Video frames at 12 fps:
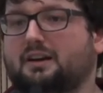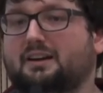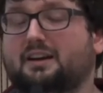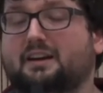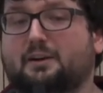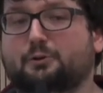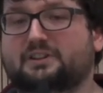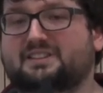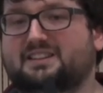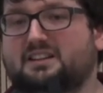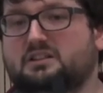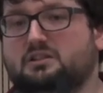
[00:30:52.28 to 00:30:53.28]
And I
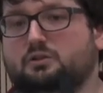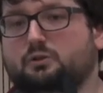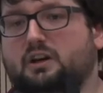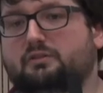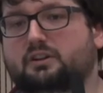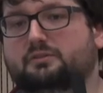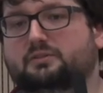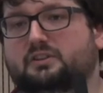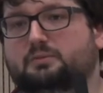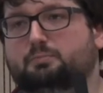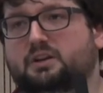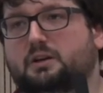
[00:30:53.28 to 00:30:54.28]
guarantee you, even if
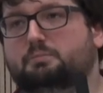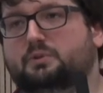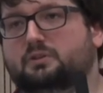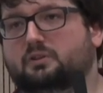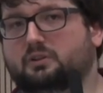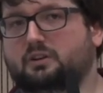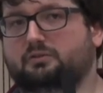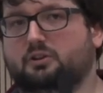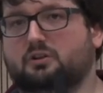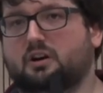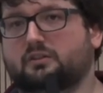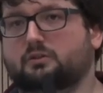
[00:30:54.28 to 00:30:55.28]
these people don't give
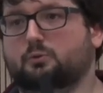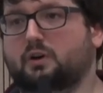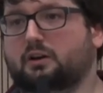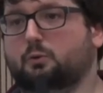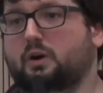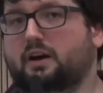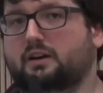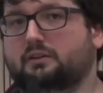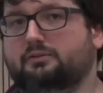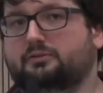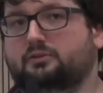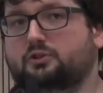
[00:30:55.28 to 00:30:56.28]
you an answer right away,
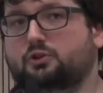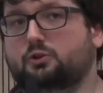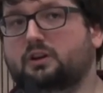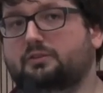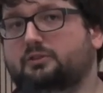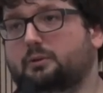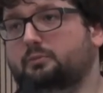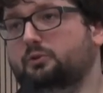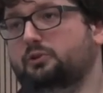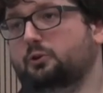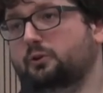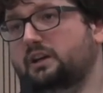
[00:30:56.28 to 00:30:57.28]
if you give
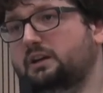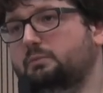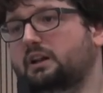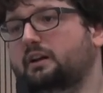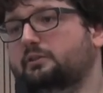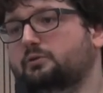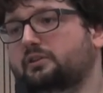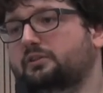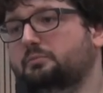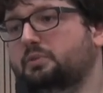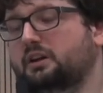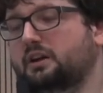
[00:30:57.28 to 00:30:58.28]
them your email
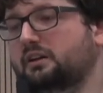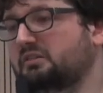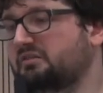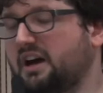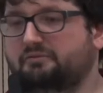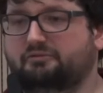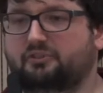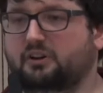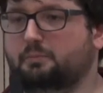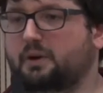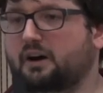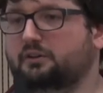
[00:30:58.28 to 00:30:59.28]
address and be like, hey,
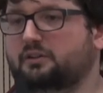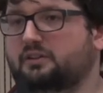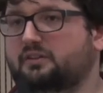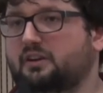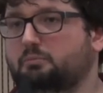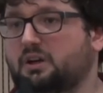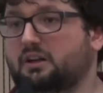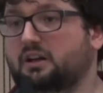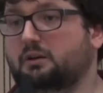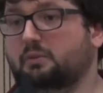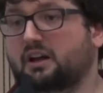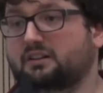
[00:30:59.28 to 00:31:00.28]
think about it and send me an
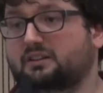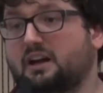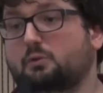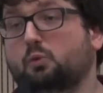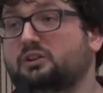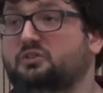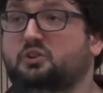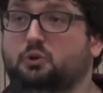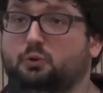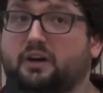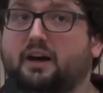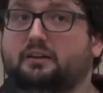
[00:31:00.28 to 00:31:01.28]
email, they will
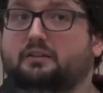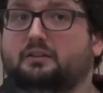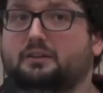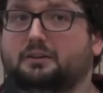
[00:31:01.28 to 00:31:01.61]
do that.